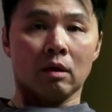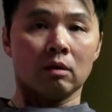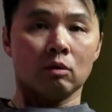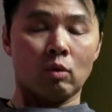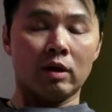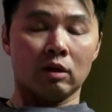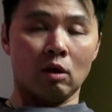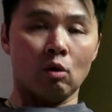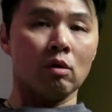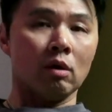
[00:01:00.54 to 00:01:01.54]
way to
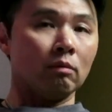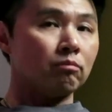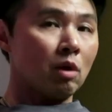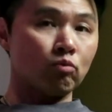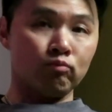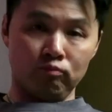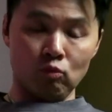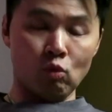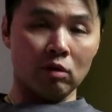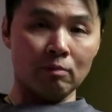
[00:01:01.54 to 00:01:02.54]
go,
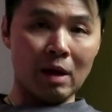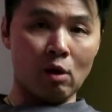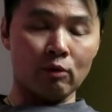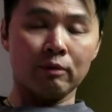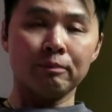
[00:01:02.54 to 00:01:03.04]
word of mouth.